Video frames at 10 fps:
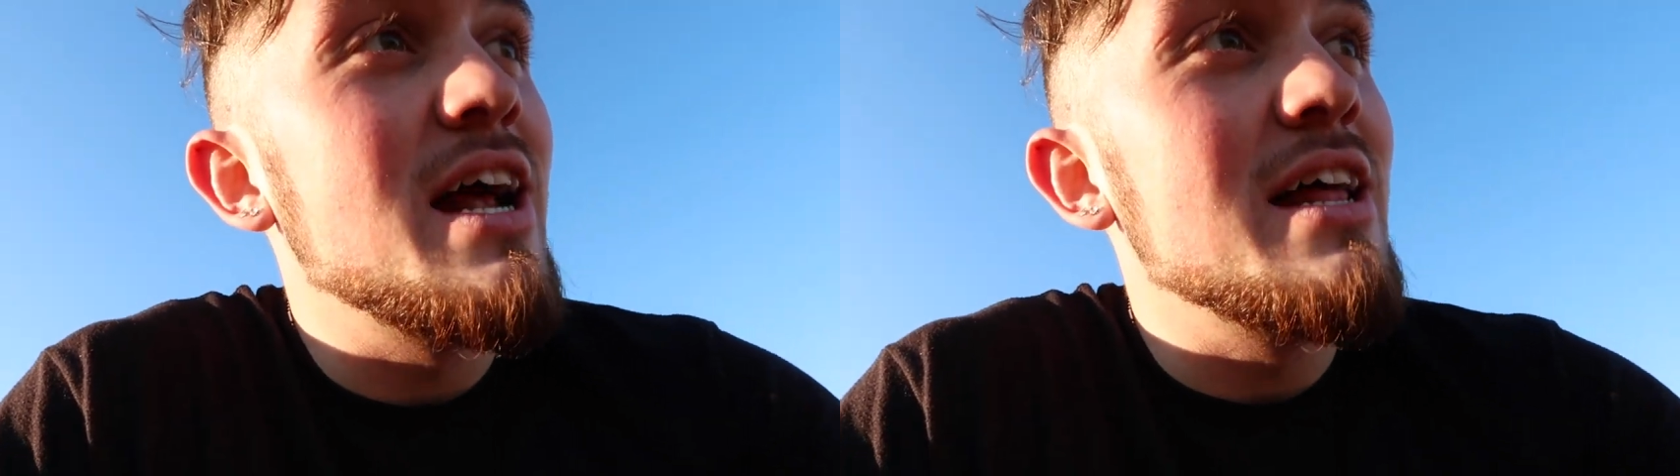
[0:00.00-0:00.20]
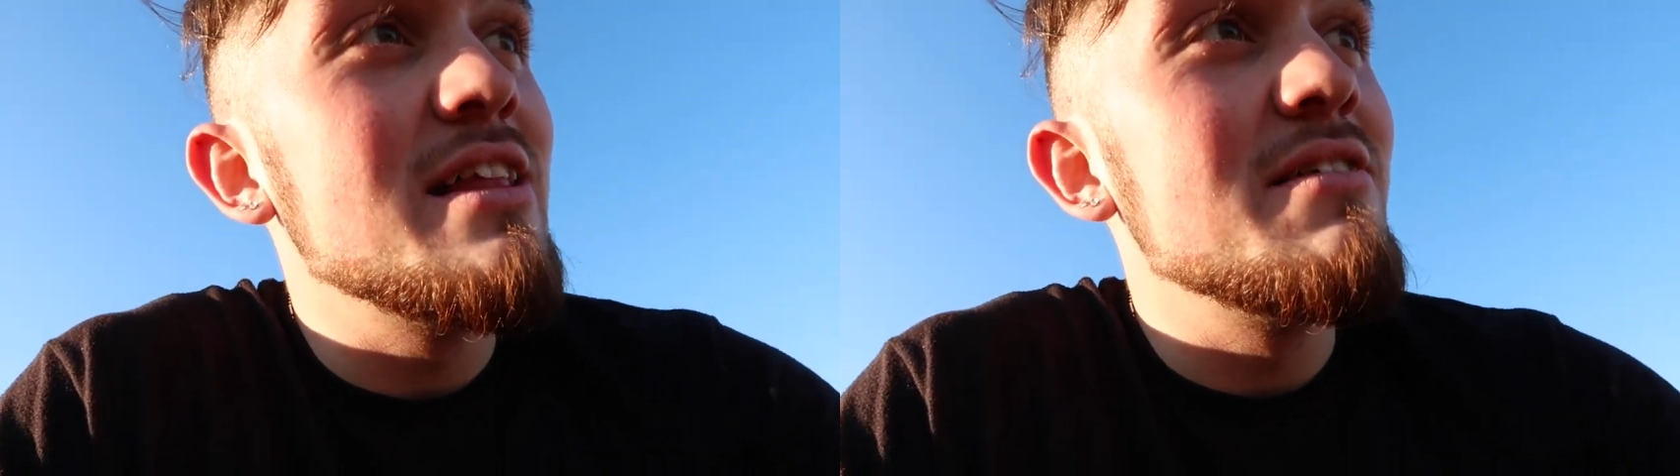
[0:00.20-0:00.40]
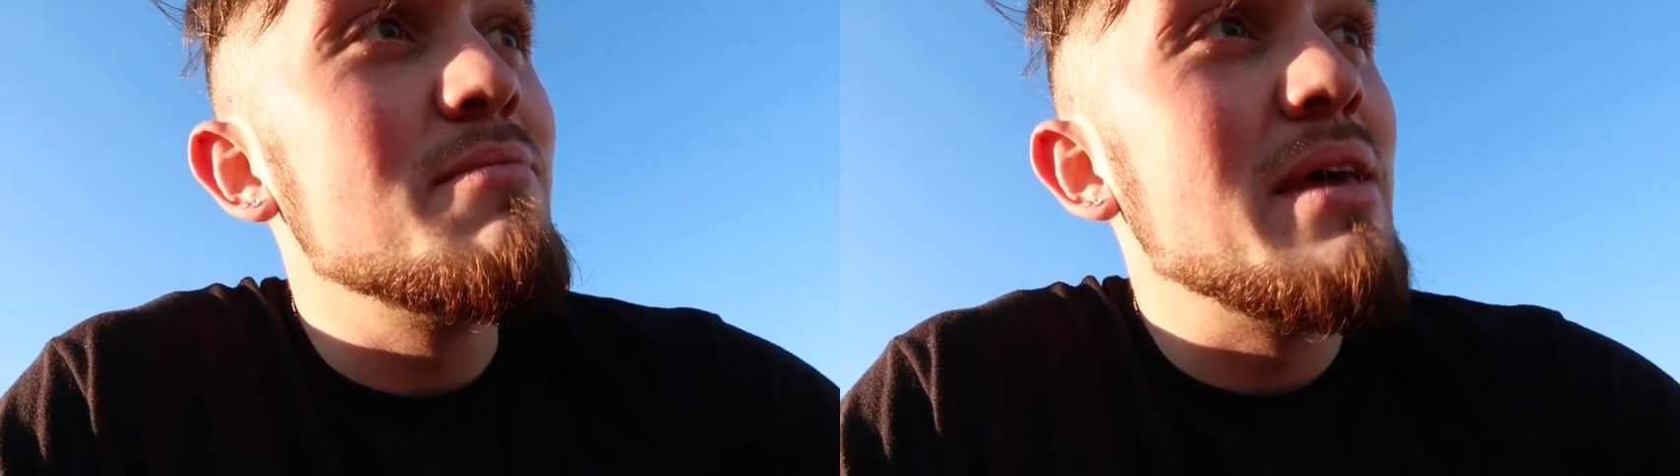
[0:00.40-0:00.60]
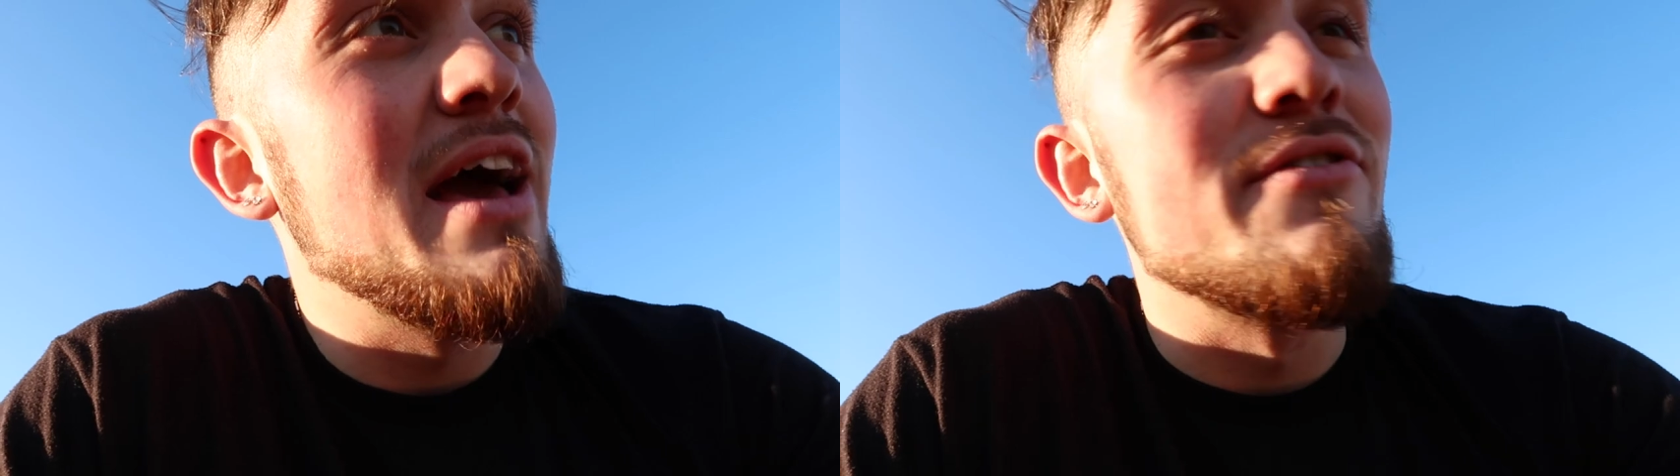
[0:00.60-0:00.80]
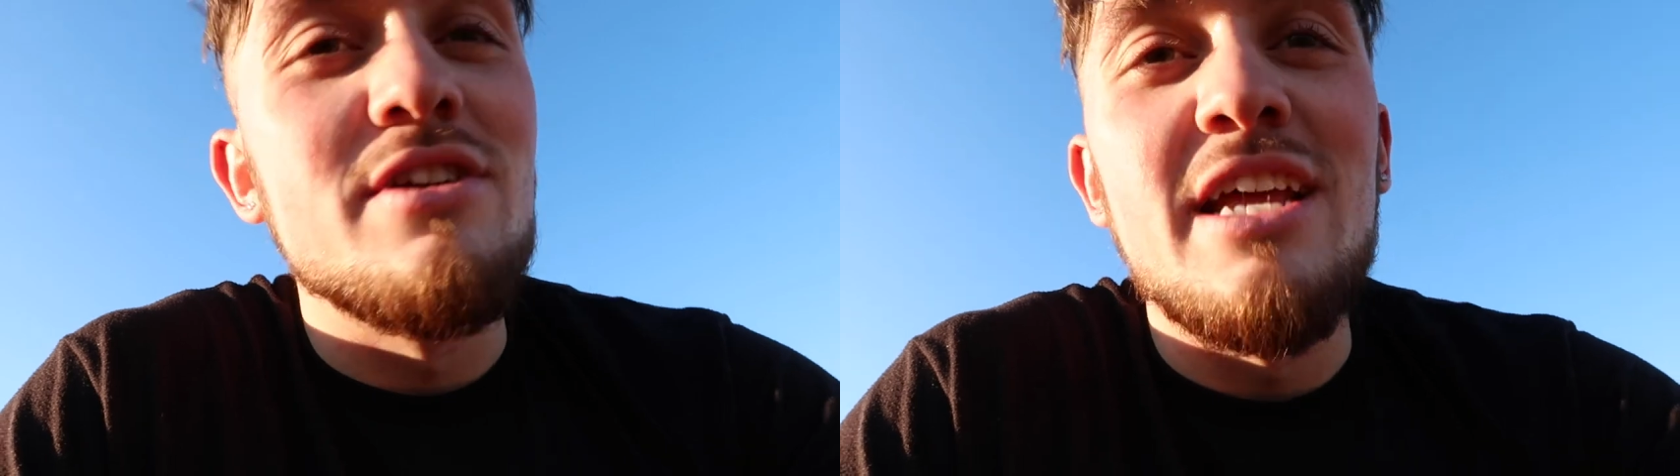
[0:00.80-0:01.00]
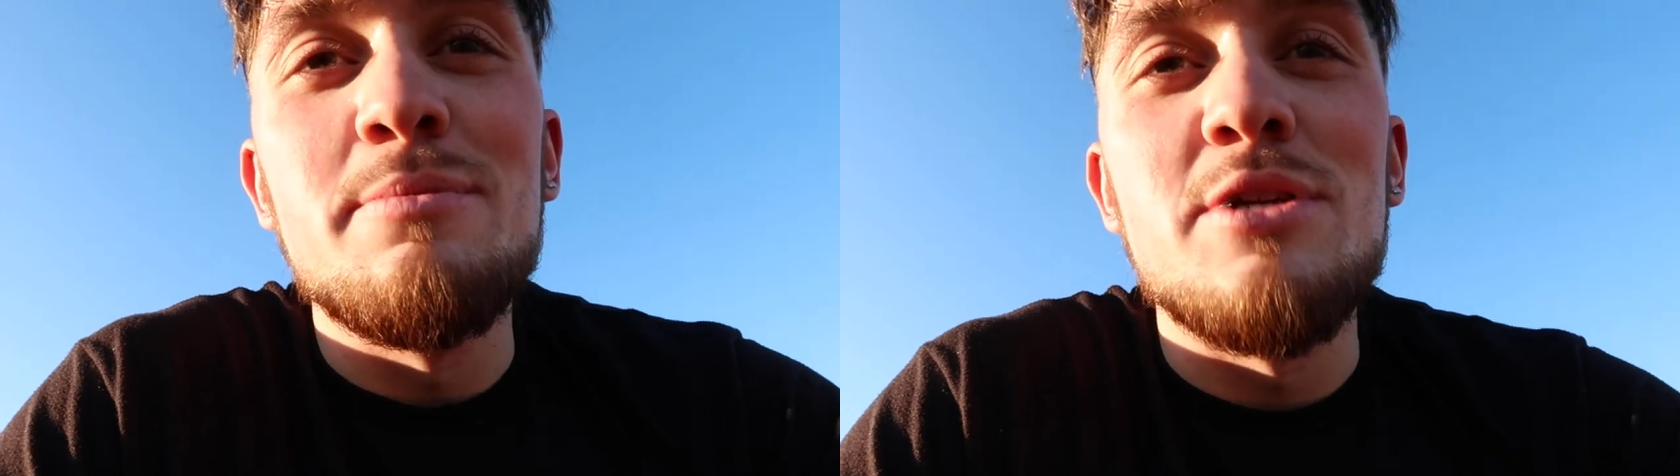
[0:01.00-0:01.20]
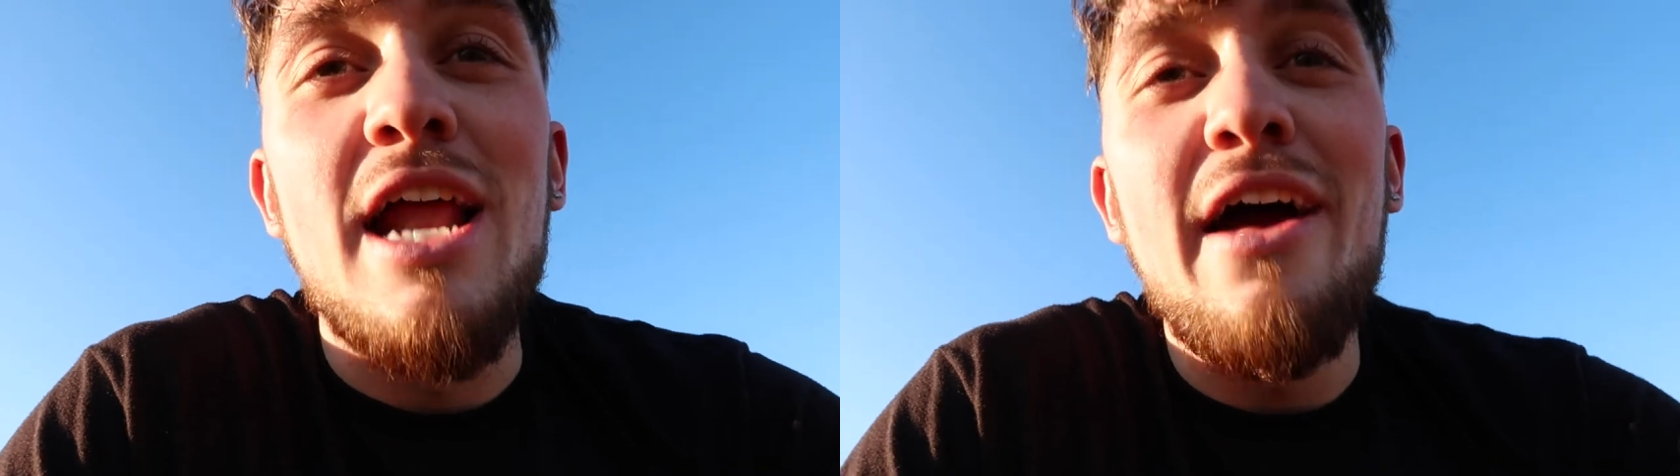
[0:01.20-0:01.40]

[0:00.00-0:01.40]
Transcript: and not letting me have redemption.